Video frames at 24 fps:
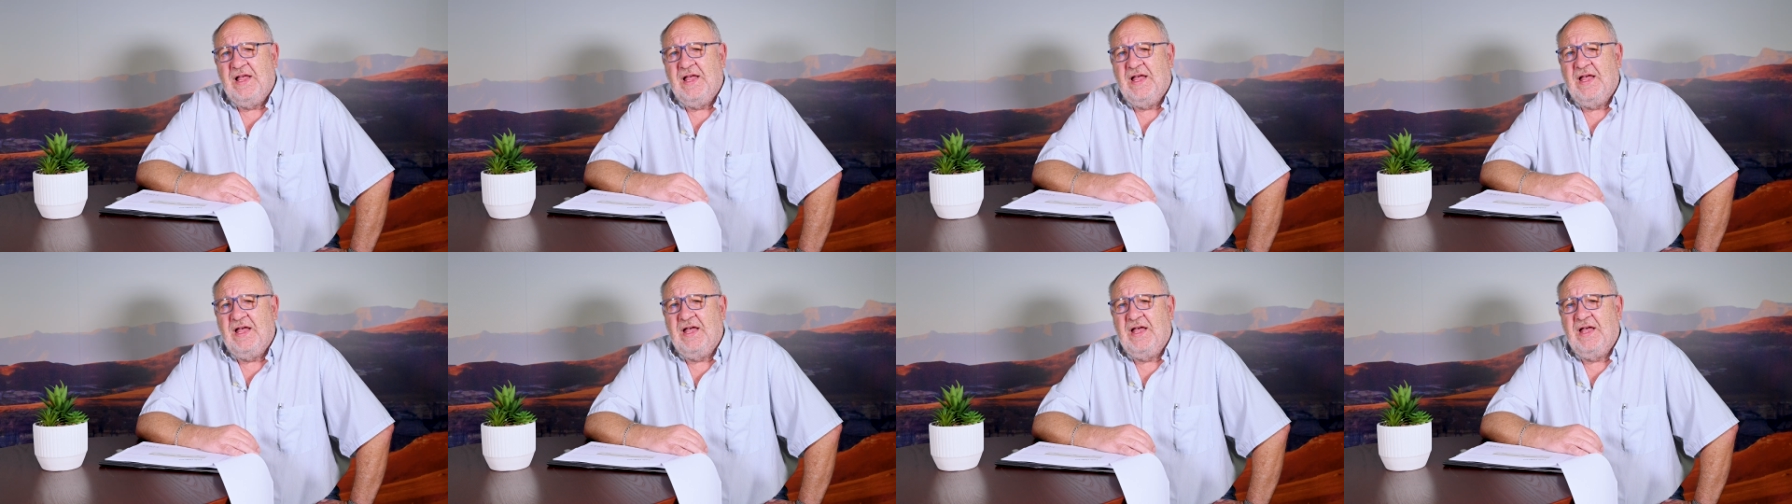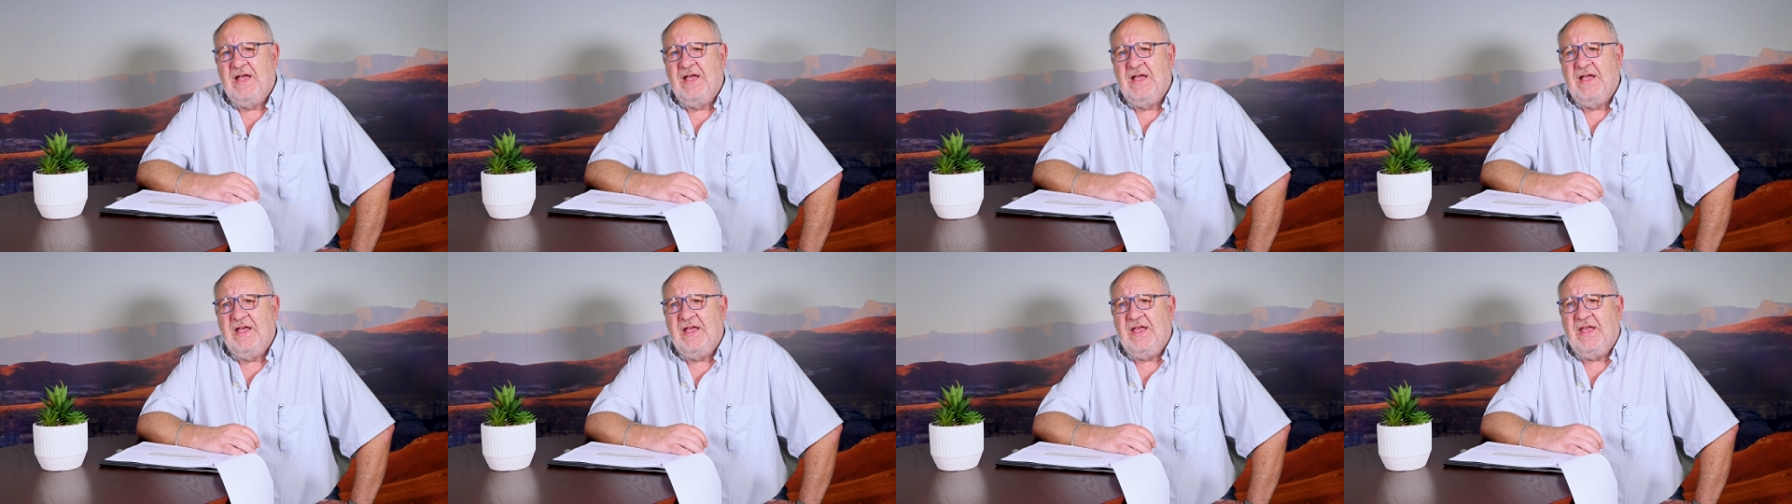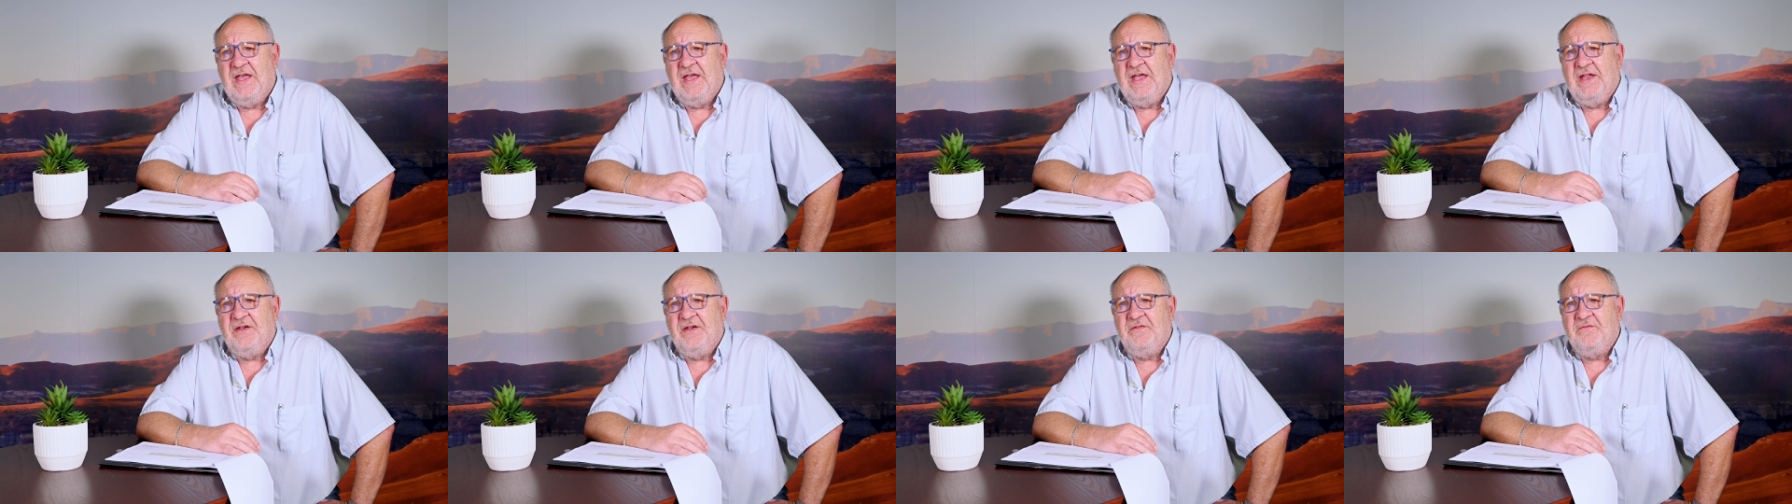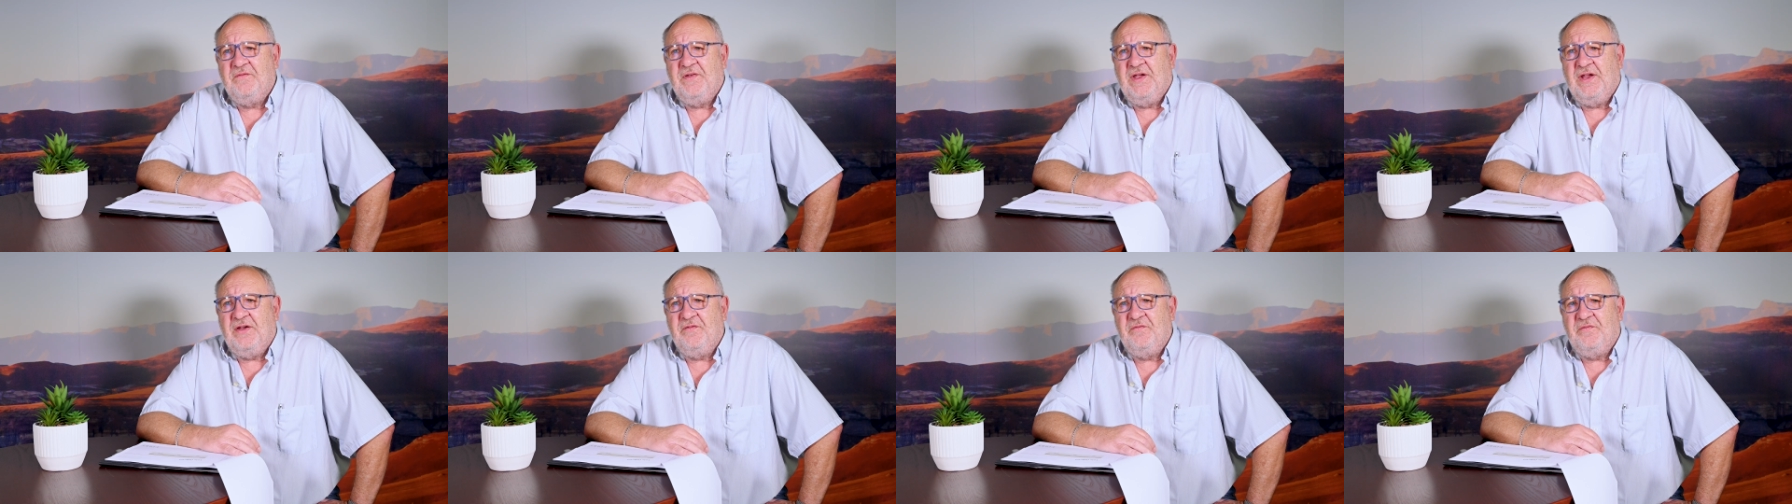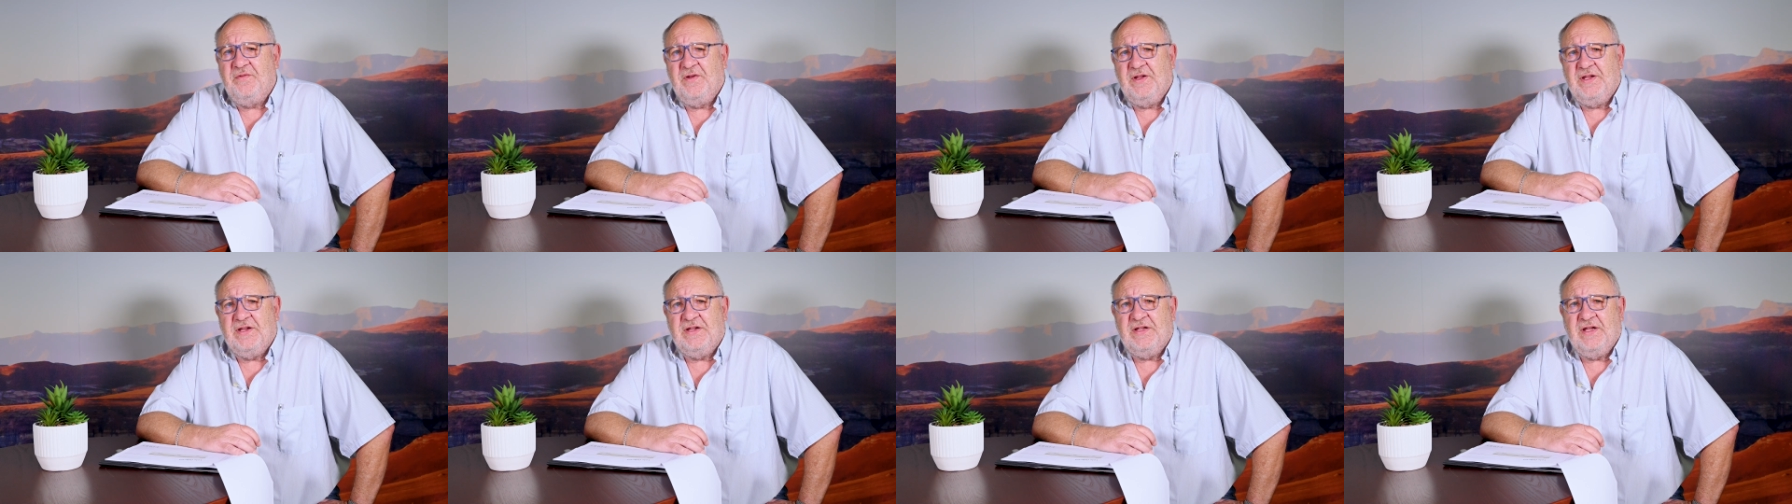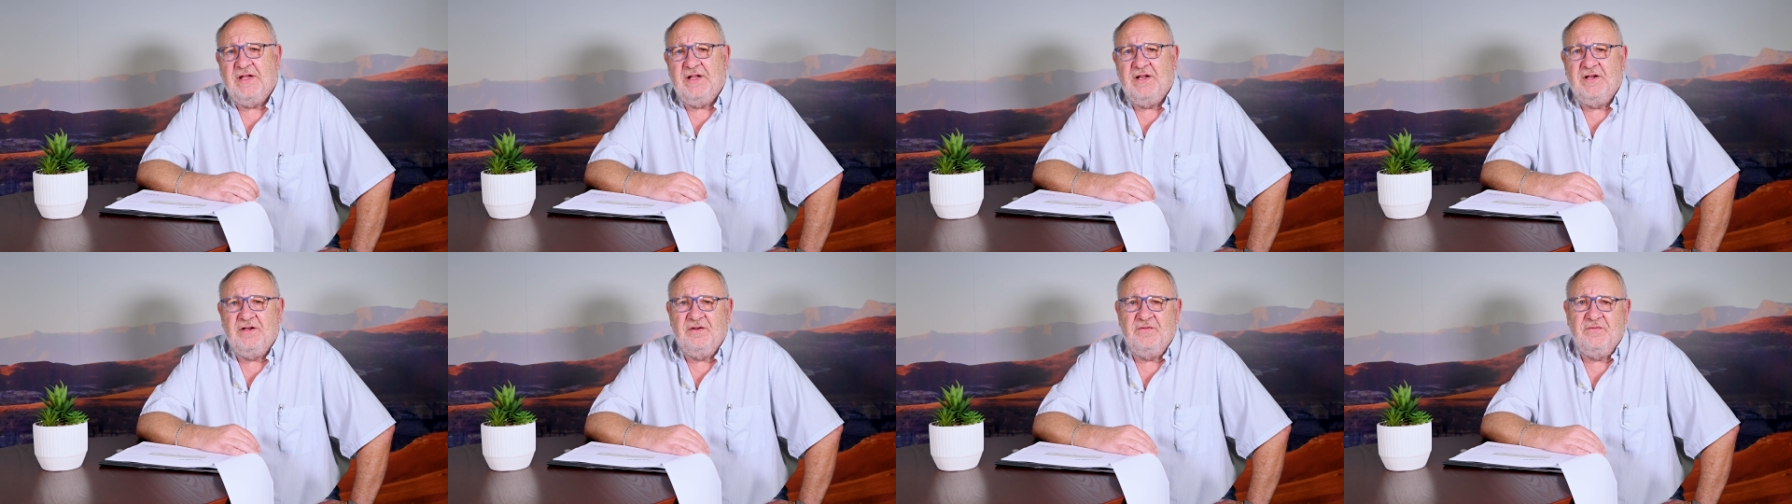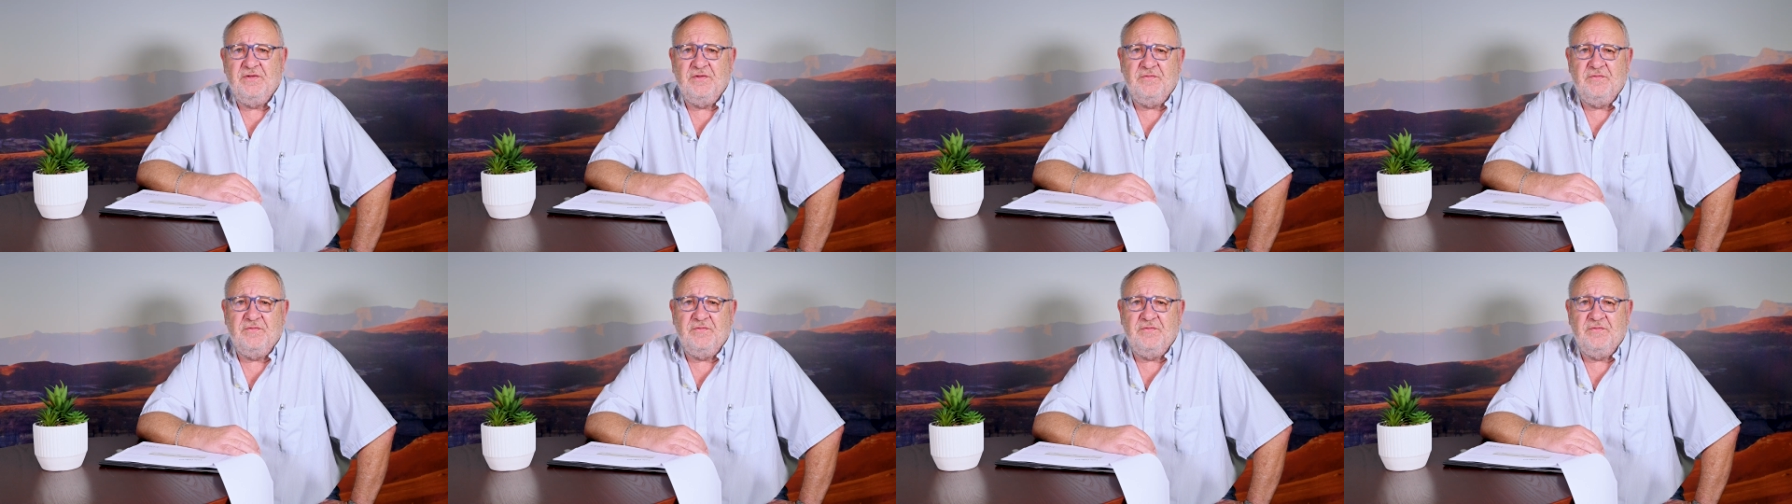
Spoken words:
And then Vleikuil,